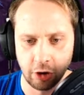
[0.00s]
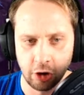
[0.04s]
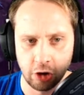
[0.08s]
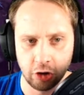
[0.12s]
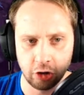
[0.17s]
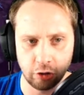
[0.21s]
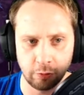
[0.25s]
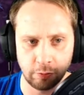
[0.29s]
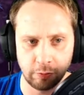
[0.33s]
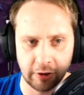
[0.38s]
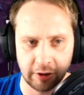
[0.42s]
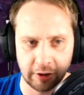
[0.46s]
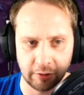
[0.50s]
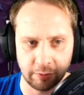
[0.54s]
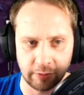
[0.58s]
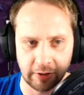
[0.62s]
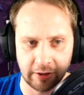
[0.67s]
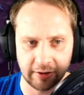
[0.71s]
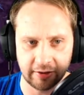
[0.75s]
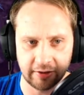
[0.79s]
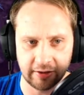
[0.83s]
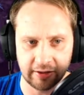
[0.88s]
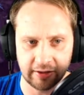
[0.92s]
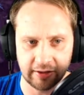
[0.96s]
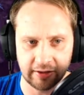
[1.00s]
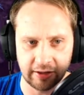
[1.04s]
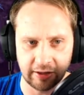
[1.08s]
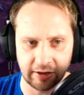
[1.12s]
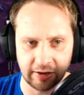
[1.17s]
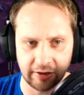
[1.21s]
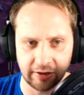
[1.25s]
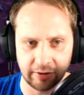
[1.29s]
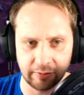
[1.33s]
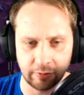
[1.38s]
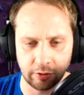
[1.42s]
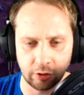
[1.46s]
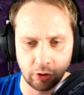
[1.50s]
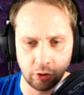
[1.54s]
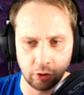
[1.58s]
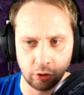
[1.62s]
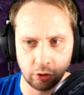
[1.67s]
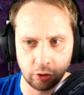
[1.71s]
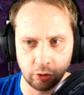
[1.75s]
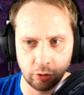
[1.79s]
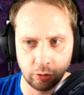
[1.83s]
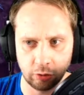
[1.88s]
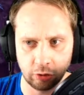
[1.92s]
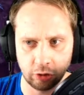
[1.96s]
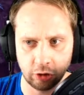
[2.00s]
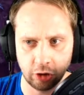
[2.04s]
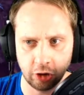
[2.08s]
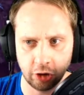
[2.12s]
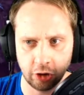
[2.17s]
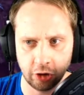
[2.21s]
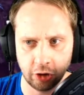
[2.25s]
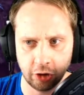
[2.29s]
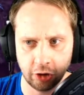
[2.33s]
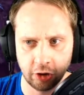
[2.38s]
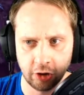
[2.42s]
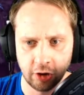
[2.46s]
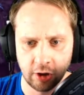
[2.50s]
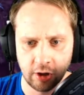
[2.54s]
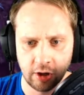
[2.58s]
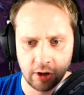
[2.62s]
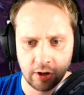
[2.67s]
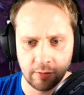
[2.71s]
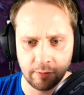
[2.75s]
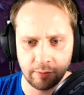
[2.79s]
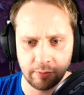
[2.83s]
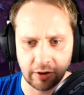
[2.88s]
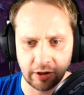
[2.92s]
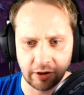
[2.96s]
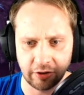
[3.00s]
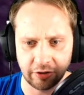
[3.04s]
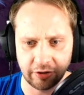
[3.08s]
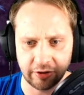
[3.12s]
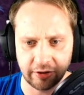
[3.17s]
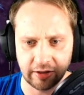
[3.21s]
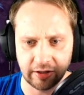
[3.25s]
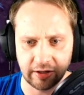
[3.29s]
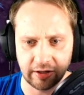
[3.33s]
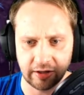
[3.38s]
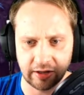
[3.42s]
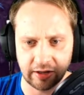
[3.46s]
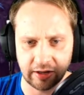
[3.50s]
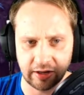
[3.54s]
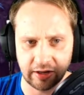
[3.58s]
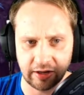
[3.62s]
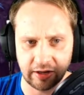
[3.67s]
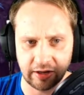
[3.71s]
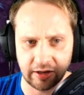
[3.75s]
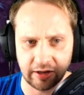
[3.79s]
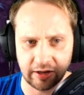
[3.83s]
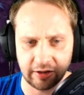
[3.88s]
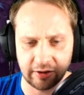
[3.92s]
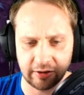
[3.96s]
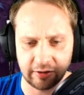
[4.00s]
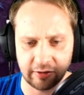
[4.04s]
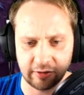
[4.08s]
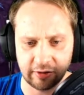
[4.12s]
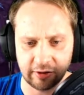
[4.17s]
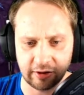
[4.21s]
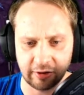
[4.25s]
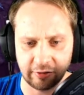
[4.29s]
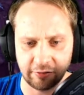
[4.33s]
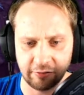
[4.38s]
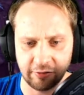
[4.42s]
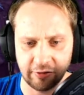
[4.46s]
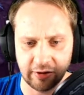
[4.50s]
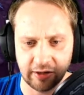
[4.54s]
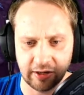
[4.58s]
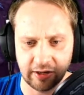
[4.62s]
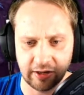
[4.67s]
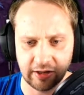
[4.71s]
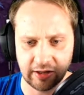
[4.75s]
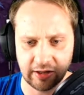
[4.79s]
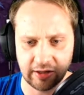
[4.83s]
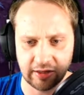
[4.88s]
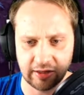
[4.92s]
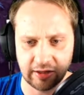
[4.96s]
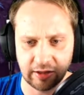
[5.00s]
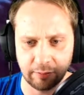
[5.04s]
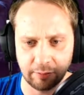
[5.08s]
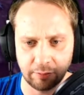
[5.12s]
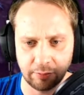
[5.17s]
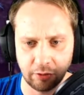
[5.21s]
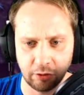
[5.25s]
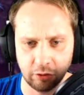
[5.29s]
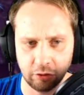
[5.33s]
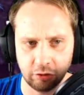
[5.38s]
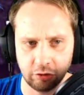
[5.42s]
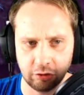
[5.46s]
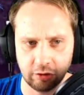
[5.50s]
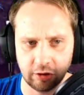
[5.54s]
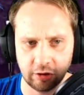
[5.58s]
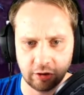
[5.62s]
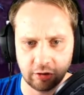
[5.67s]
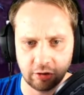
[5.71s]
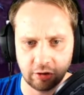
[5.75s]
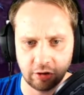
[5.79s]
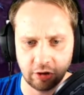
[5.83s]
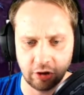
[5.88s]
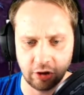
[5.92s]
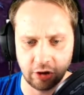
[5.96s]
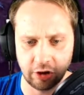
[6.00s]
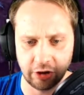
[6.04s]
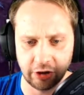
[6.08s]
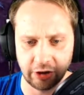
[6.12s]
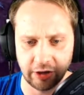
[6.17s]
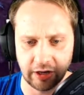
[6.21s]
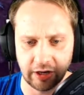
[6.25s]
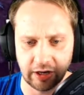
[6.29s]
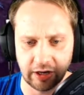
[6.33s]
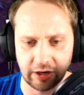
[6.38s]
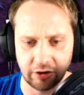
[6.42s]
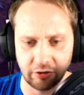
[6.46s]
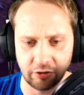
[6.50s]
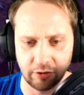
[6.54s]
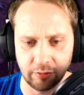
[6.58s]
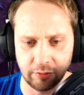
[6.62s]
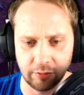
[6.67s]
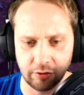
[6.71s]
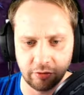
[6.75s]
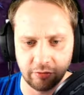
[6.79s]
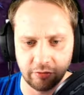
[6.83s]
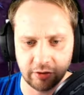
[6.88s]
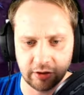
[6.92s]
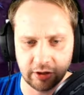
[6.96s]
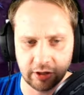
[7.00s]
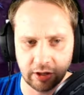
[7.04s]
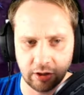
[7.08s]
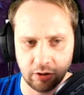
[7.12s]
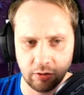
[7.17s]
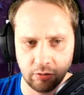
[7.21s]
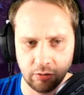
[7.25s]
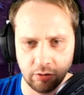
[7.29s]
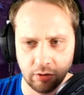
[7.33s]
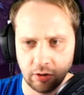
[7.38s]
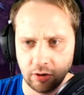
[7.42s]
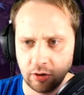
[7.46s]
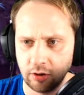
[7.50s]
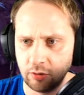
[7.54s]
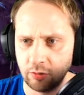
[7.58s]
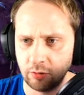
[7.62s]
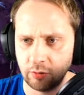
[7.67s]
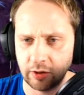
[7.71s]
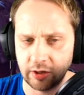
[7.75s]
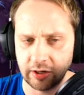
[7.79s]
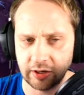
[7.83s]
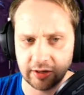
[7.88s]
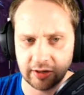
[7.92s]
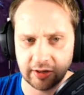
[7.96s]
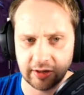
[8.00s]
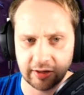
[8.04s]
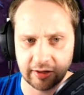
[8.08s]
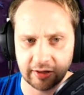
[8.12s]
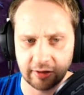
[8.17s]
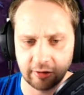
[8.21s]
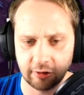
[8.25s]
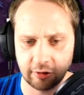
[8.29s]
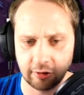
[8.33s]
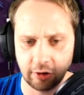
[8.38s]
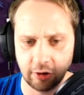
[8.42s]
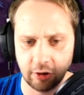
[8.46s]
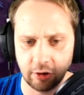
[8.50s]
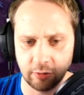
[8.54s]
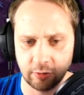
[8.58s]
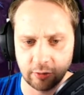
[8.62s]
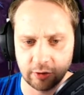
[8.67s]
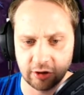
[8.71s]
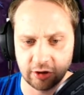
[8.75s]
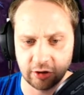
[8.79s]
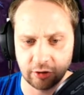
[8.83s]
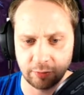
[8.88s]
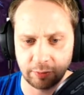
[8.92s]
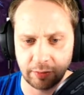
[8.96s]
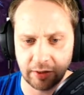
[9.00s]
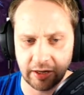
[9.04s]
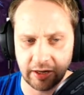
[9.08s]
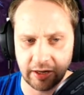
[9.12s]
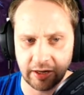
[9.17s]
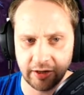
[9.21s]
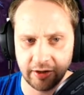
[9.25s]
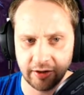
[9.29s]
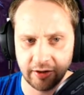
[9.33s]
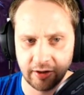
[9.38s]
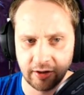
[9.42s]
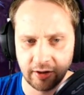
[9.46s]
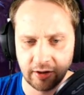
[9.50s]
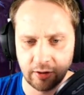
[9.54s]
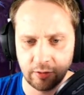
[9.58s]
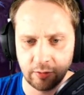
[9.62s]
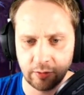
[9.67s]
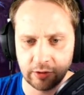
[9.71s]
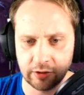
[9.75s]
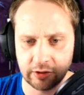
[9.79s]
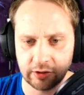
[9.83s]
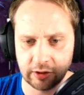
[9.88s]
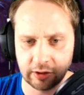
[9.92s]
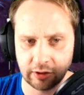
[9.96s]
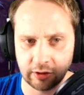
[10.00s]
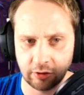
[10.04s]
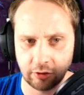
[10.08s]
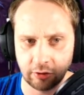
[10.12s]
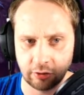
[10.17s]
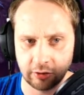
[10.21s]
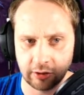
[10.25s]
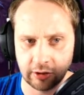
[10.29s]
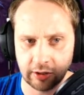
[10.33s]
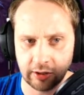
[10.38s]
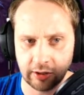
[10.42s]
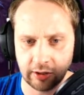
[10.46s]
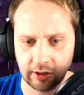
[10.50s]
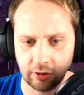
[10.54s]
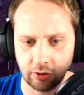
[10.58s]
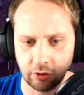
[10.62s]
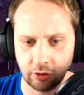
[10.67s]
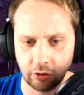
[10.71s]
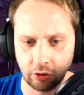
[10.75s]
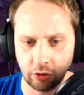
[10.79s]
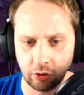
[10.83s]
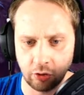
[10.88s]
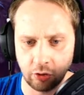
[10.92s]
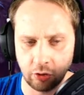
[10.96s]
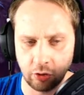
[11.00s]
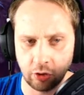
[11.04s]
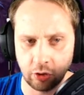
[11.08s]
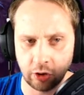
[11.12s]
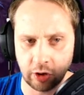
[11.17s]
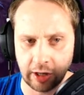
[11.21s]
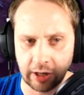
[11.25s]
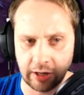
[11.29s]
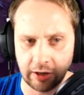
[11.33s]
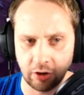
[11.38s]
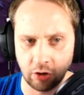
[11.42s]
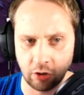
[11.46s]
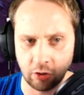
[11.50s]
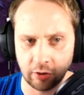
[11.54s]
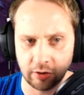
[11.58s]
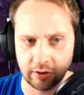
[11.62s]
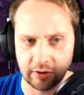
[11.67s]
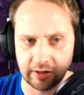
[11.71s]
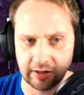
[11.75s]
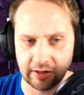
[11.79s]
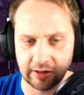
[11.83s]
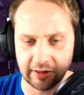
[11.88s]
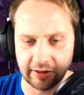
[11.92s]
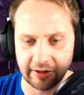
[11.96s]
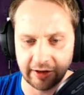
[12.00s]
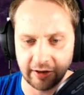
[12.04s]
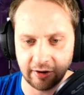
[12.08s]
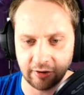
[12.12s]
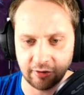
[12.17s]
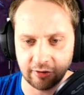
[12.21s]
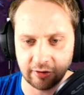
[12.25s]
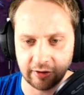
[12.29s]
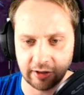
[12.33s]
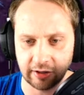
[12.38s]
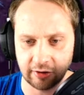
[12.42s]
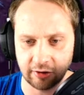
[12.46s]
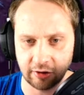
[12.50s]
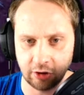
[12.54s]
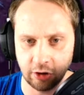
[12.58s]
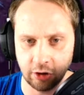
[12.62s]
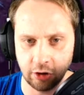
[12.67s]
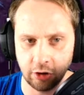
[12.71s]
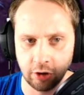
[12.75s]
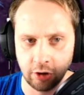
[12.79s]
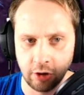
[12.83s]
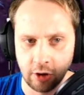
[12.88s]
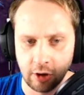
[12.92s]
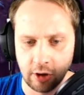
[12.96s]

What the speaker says: So please place it. There we go, to turn, but I think the boss is gonna remove it now when it gets its turn, which is bad, which I don't like. Oh no, okay, no, it's still there, so that's good.